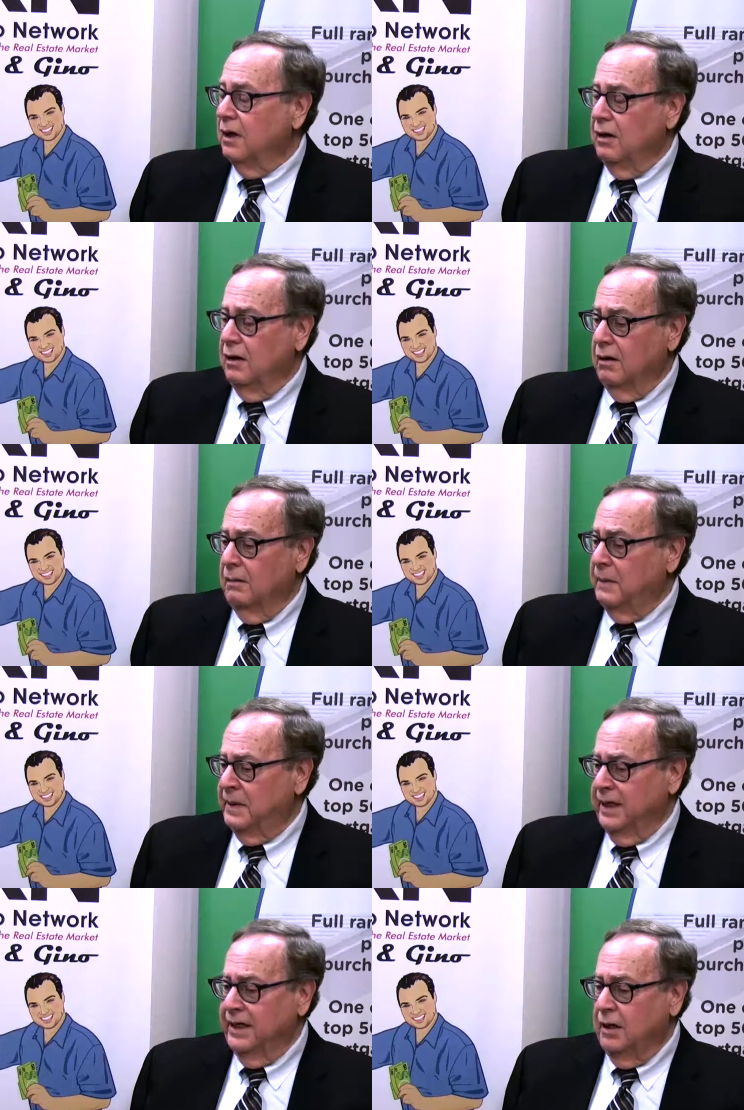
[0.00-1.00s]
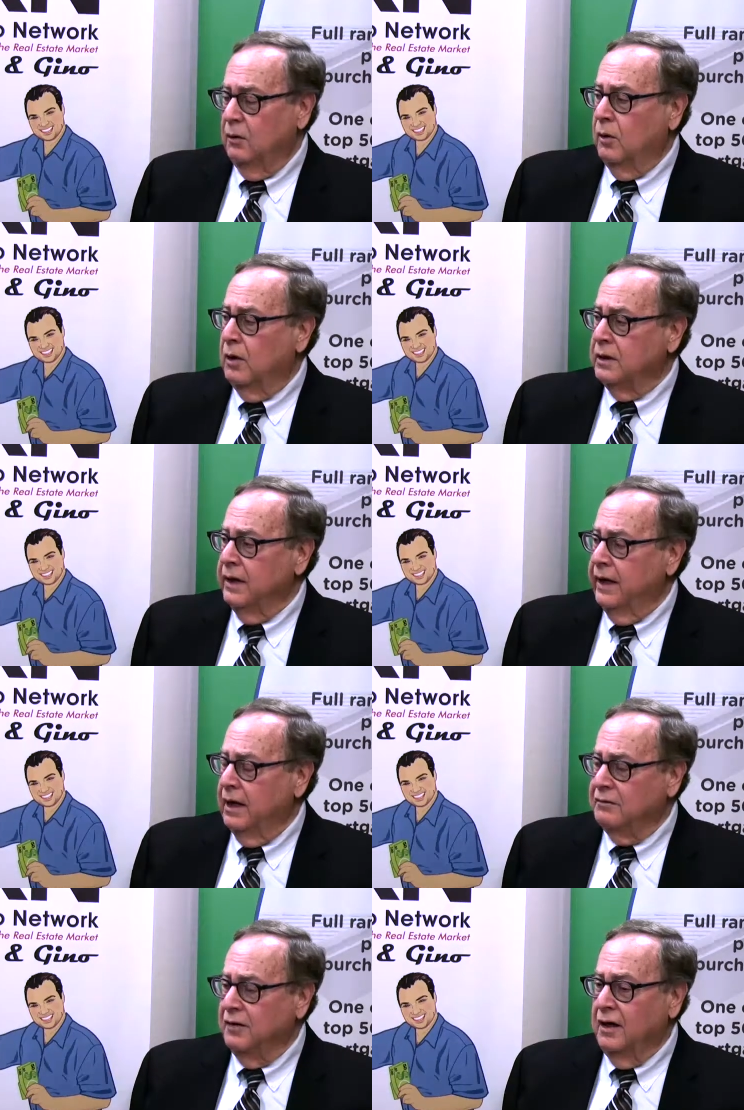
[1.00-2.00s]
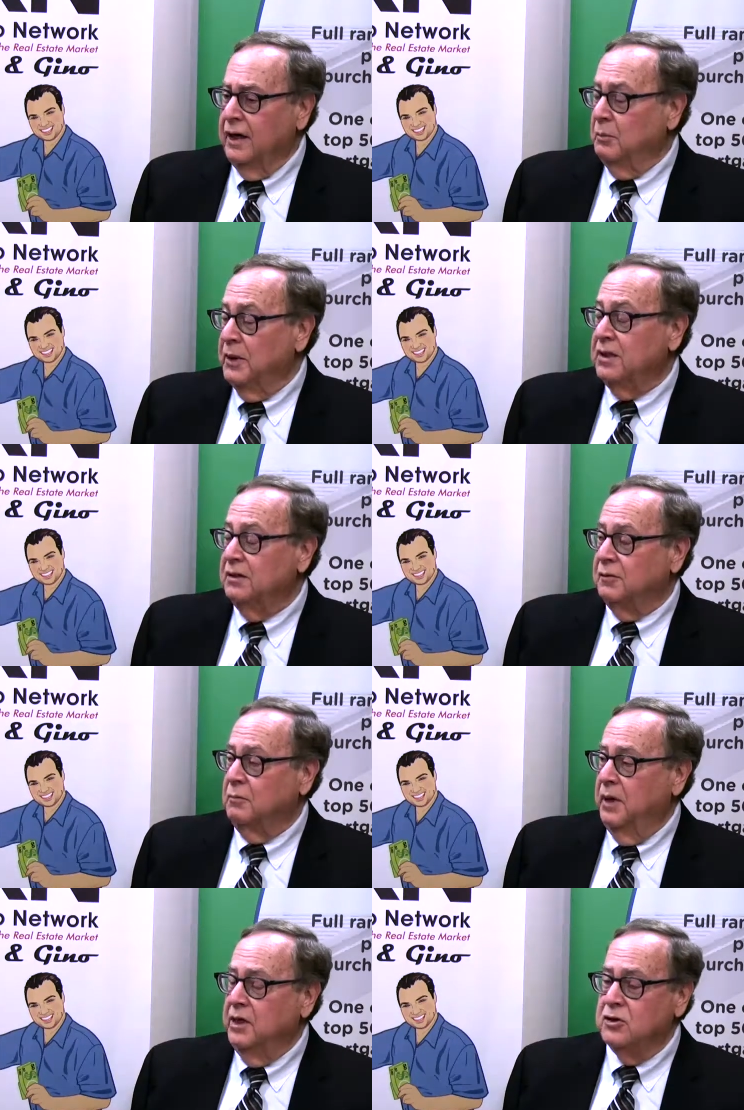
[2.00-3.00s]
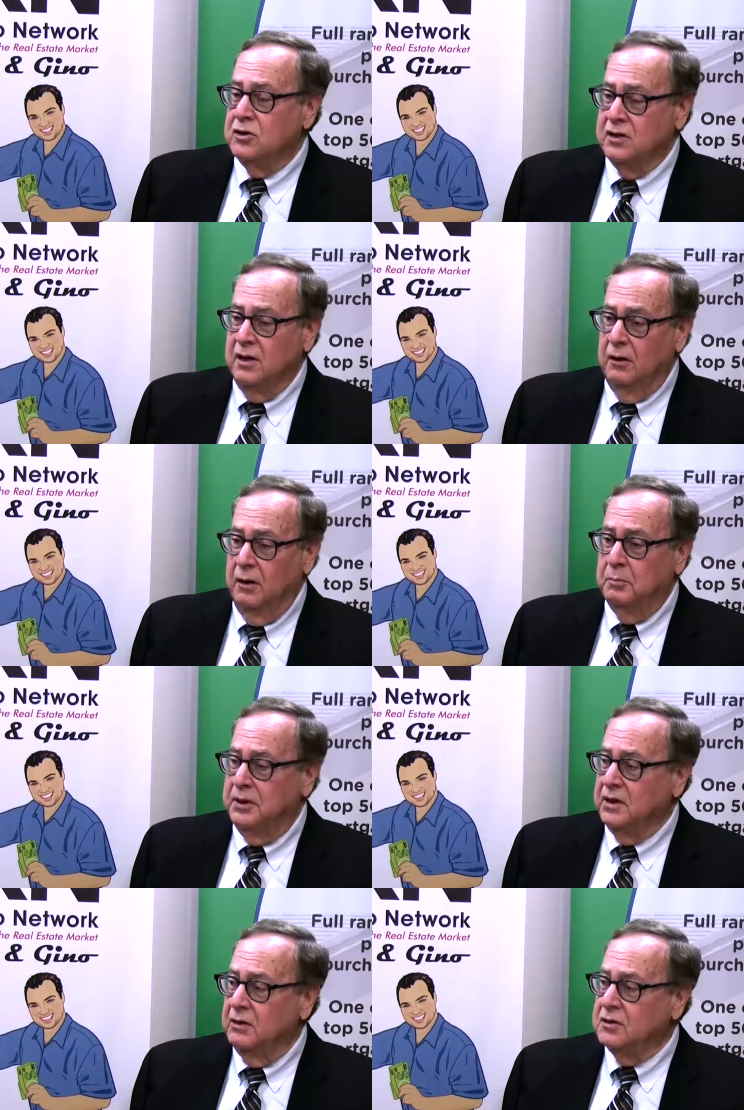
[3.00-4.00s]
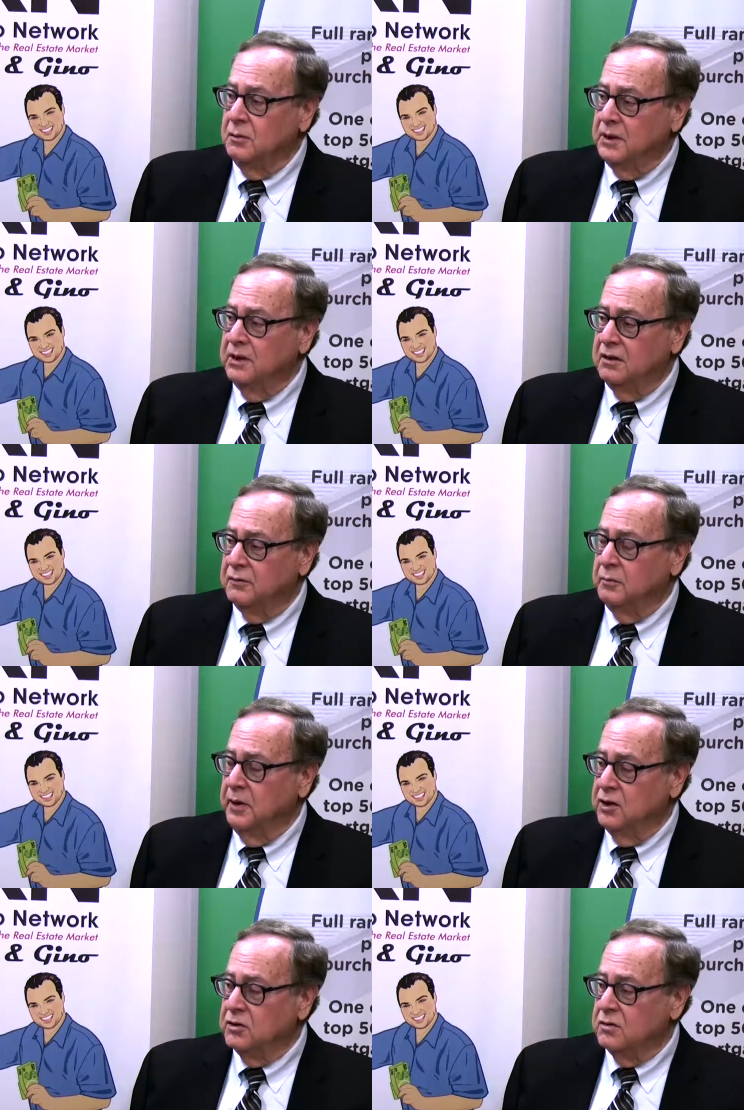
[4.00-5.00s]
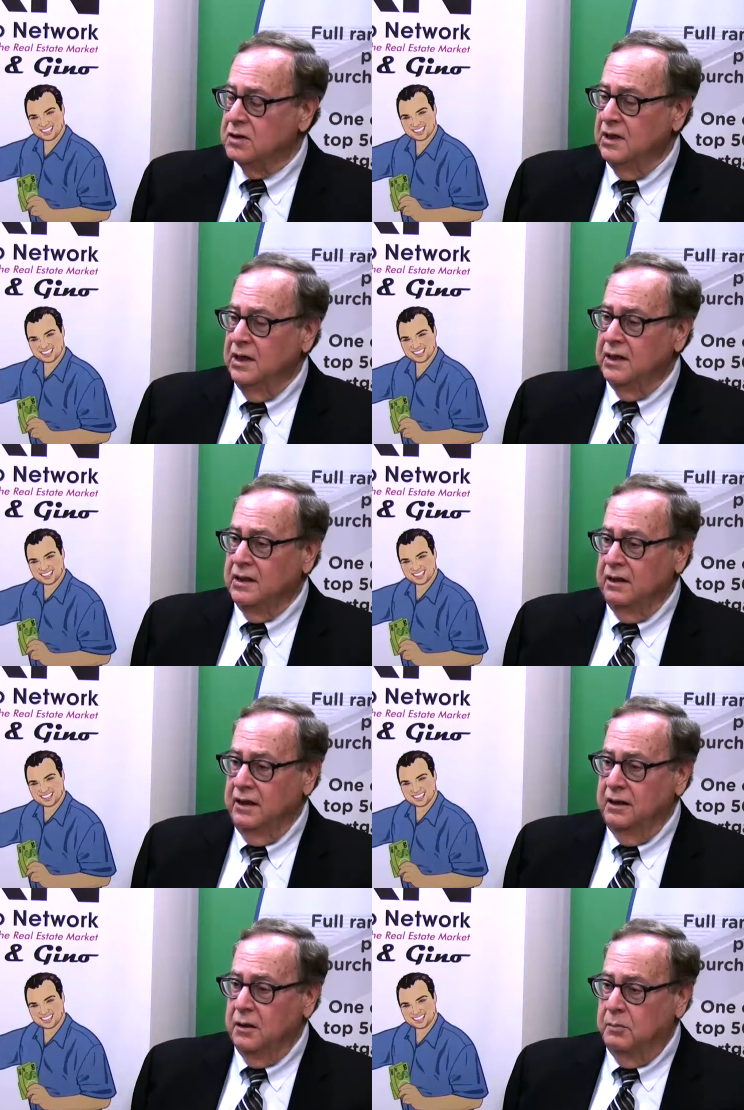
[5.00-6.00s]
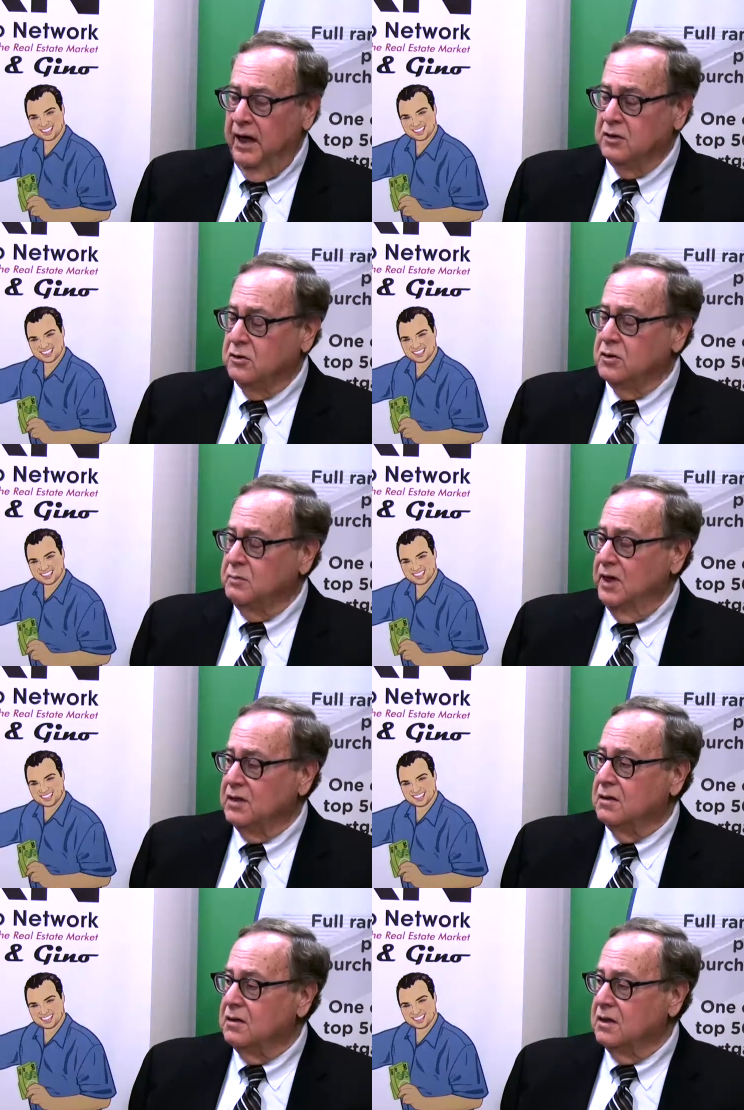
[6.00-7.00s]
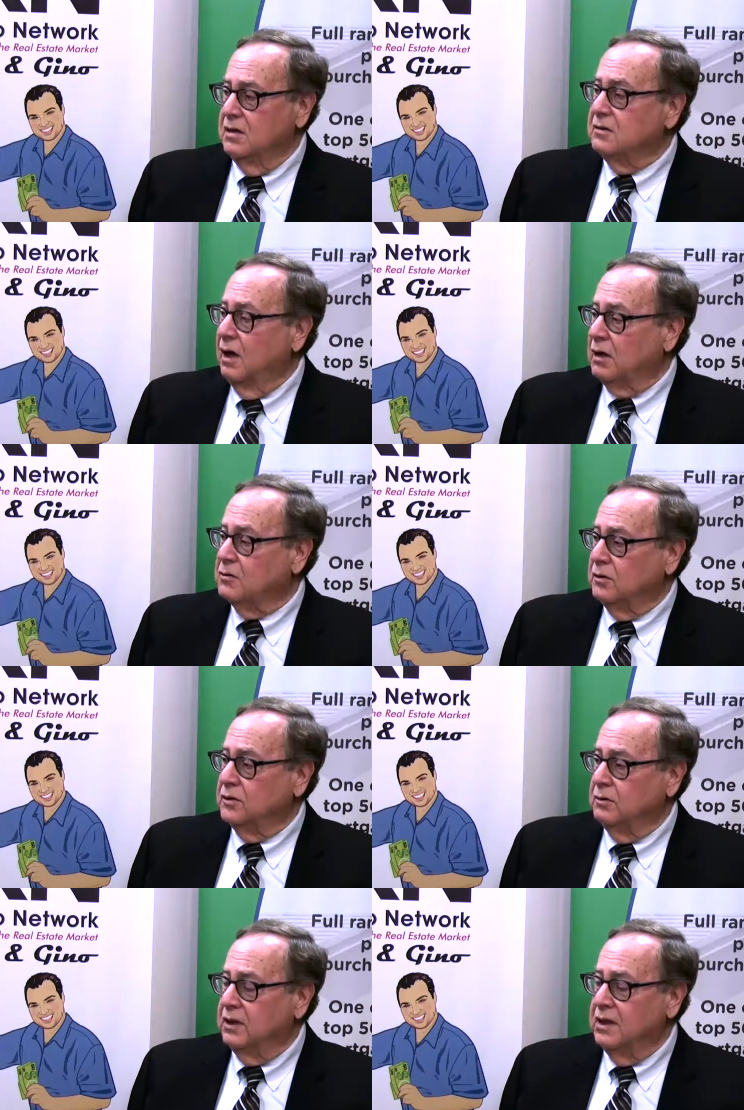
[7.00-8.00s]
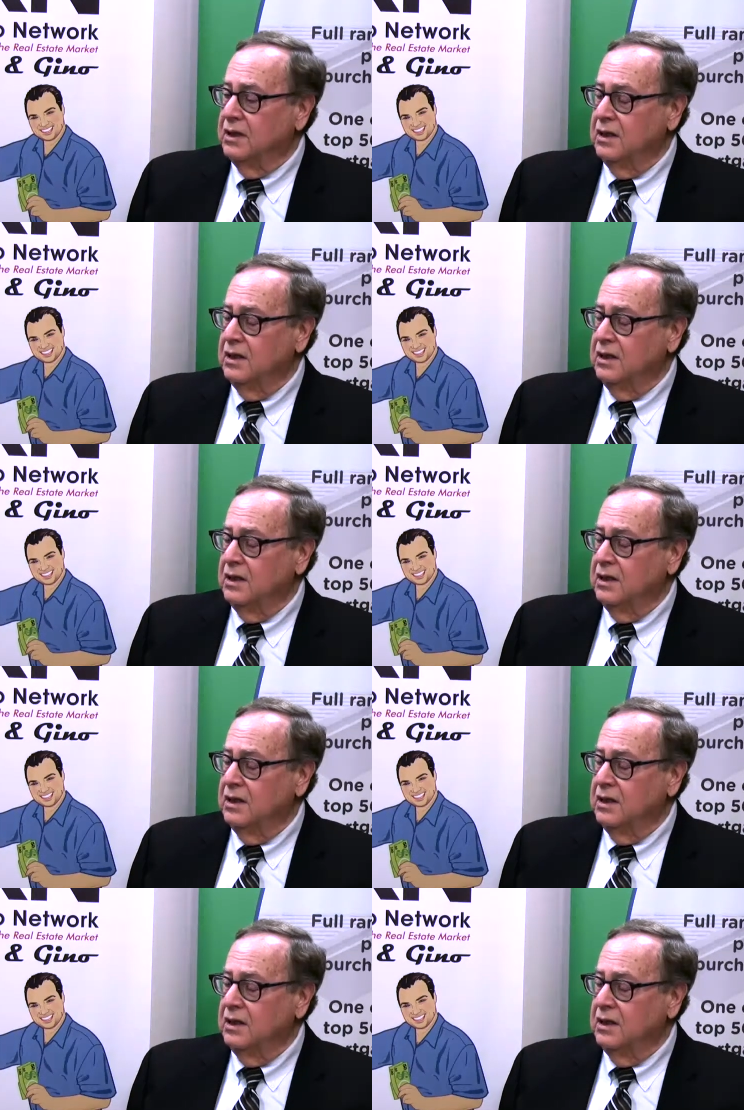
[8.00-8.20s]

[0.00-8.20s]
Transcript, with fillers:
Speaker 1: um, and I can go on. And I forgot how many different majors there are, but there are so many different majors that lead to bachelor's, master's, and doctoral degree. We're